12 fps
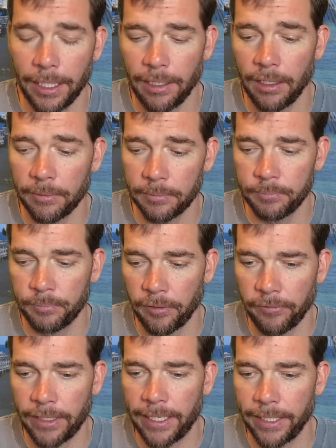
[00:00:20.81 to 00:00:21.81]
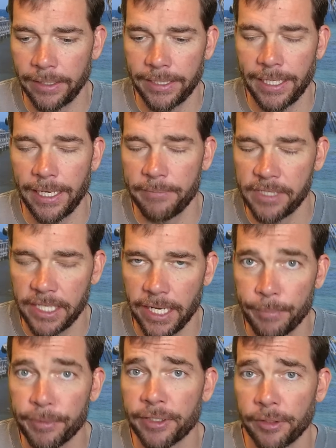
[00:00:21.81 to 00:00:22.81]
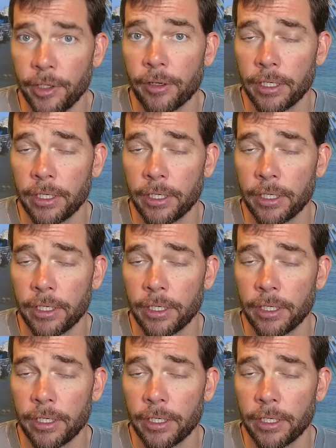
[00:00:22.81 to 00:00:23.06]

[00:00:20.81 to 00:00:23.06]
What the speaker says: I'll provide timestamps so you